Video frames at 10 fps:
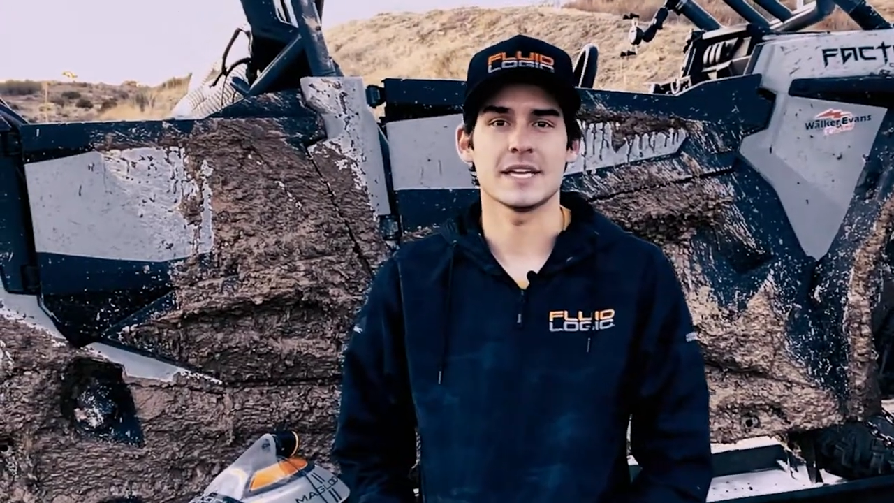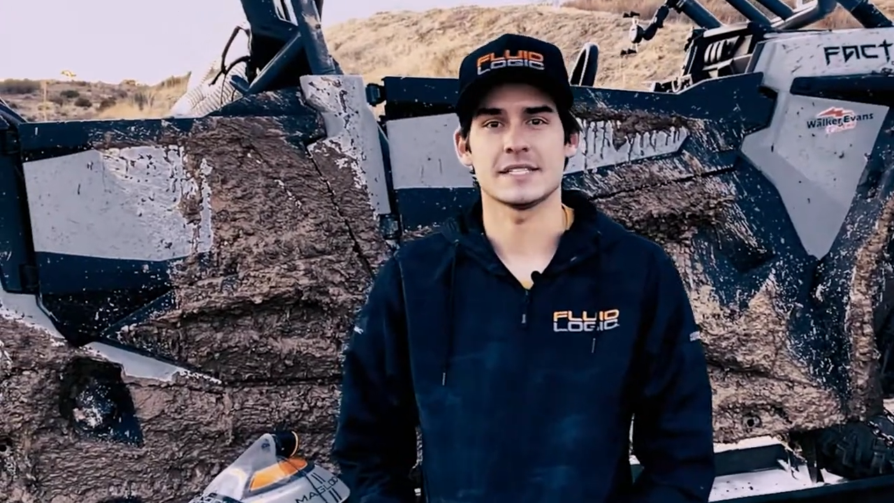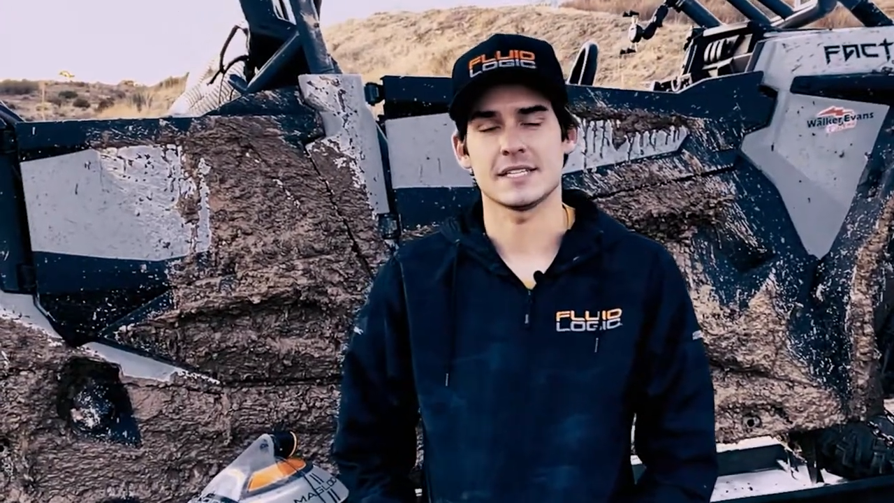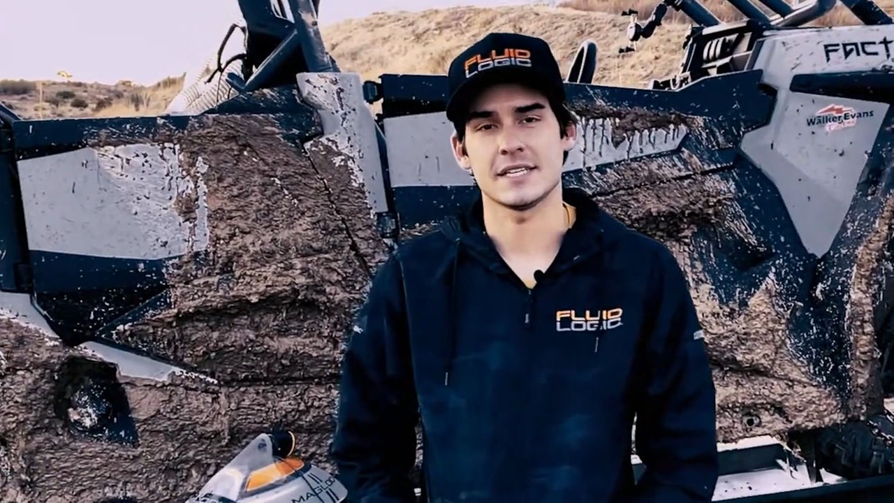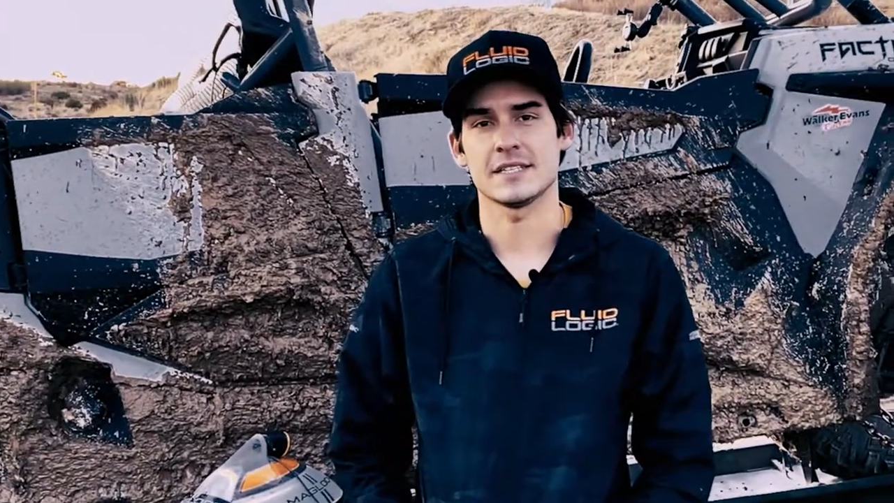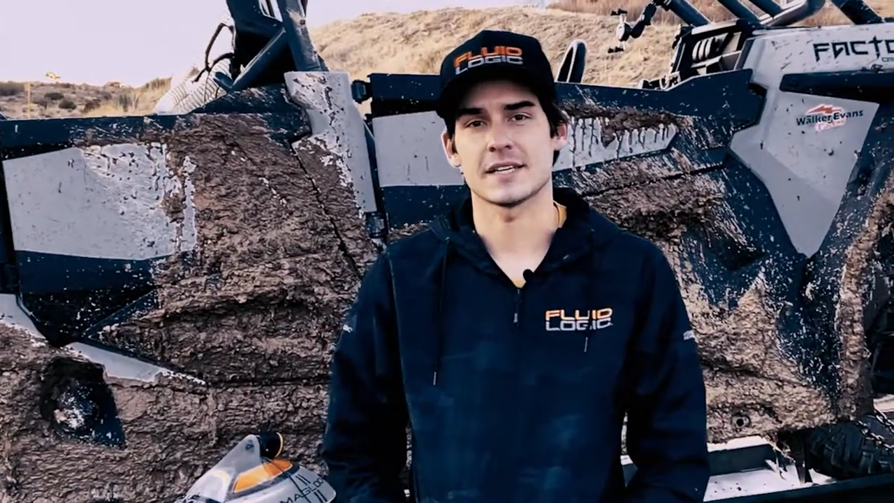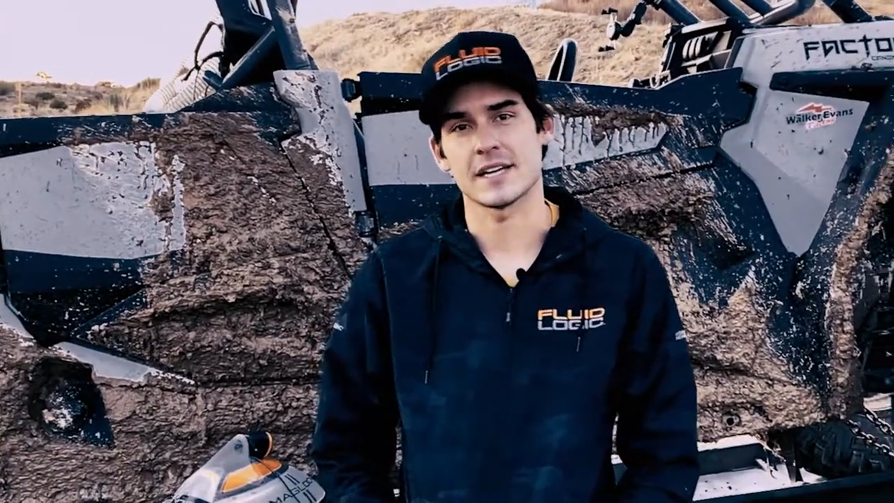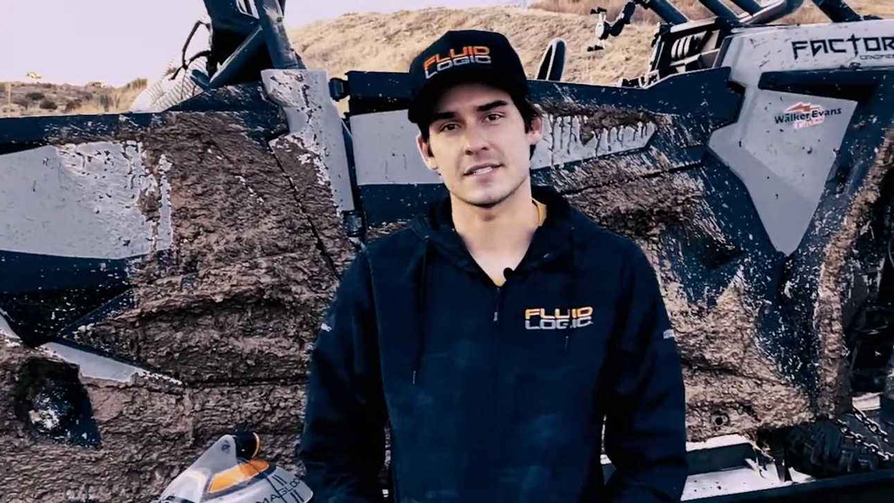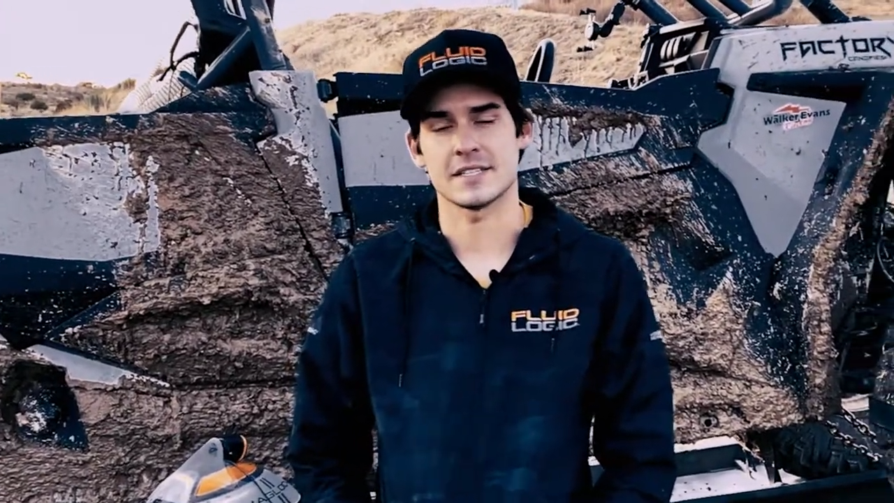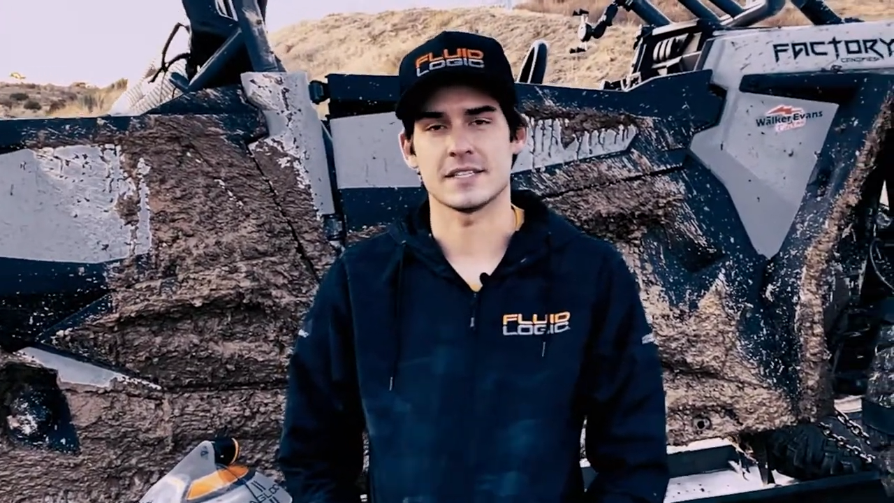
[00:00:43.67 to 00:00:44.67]
eighteen,
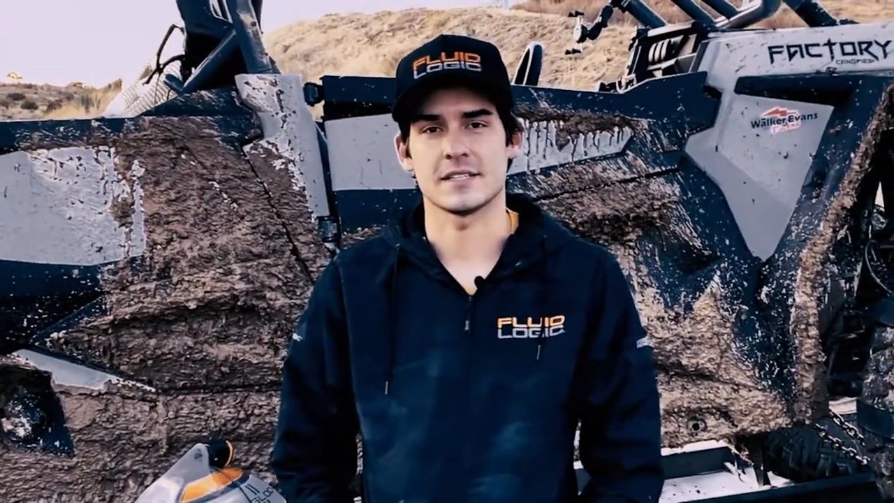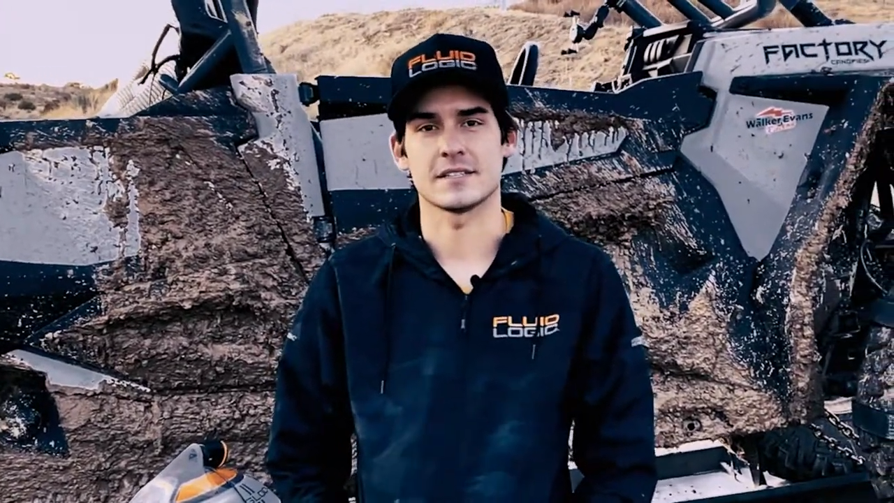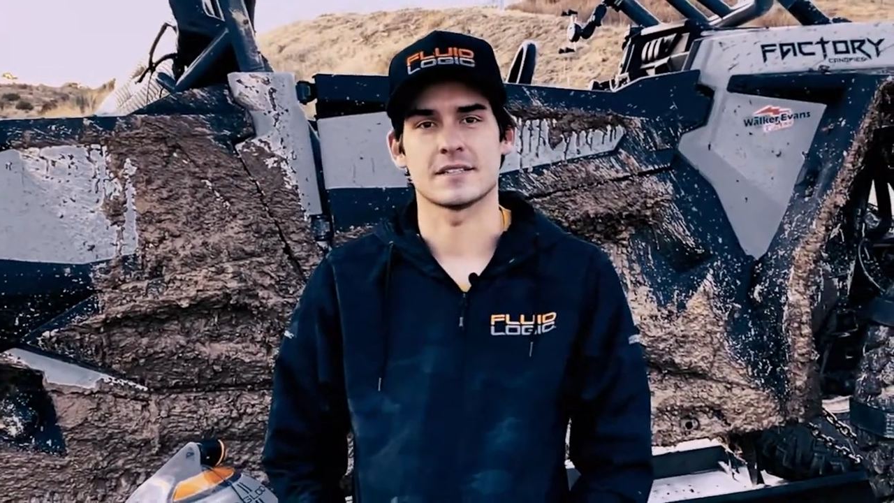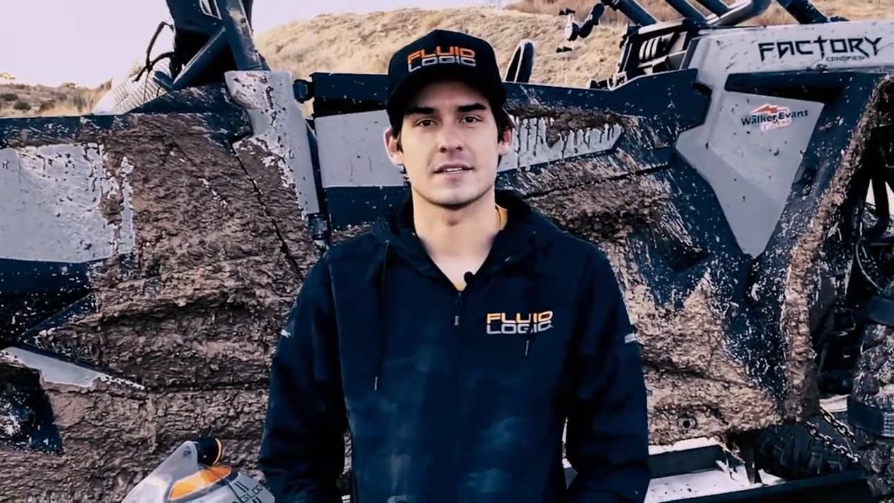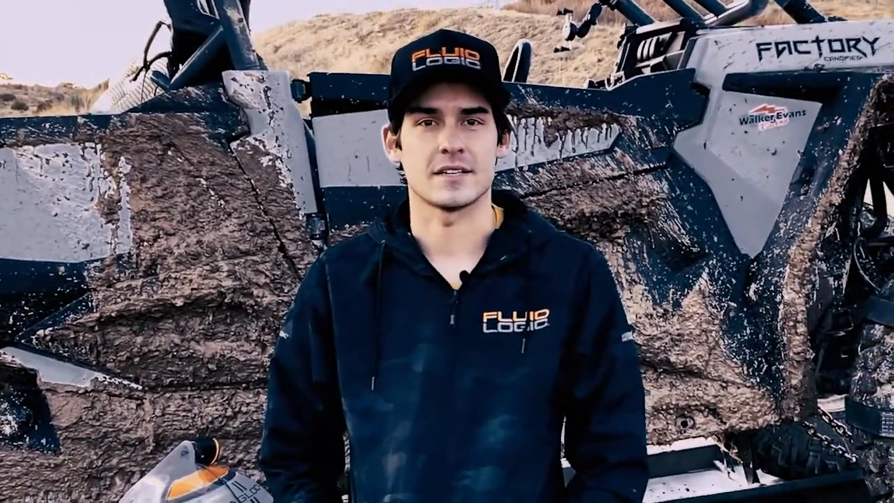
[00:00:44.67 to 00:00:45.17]
nineteen,